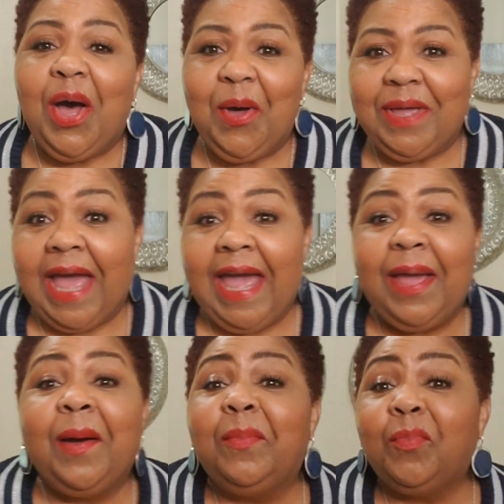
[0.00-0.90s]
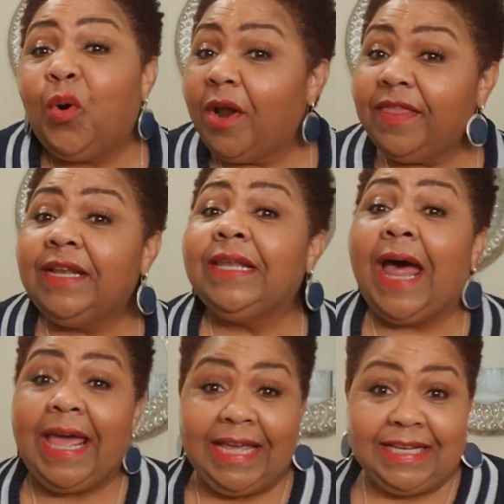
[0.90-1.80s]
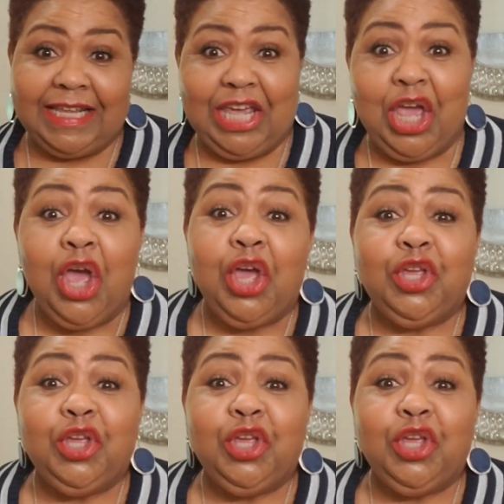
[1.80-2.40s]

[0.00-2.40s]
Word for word: Okay, more than likely,